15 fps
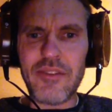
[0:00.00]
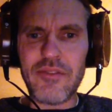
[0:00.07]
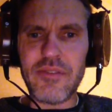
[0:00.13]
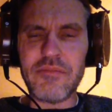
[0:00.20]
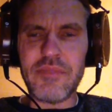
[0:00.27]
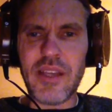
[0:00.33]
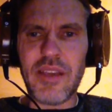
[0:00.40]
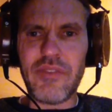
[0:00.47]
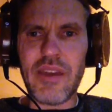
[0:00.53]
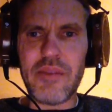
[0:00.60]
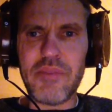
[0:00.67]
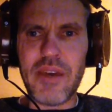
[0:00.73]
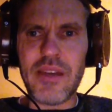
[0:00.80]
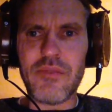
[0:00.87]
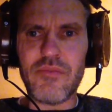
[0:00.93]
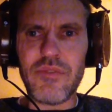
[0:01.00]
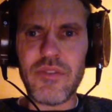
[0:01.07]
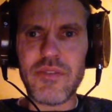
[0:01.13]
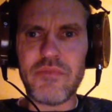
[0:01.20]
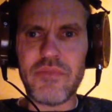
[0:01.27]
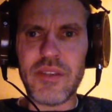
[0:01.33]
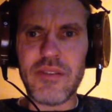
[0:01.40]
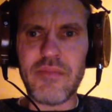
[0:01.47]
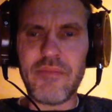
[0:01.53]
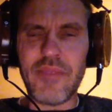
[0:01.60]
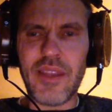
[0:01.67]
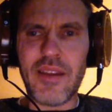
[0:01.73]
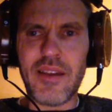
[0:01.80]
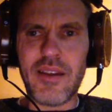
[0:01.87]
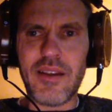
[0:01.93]
I couldn't believe how bad it was, but
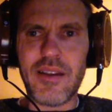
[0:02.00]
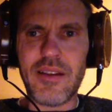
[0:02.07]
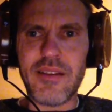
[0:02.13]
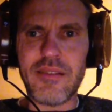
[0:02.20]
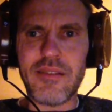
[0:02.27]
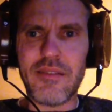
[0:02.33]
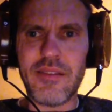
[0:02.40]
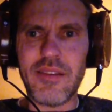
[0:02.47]
the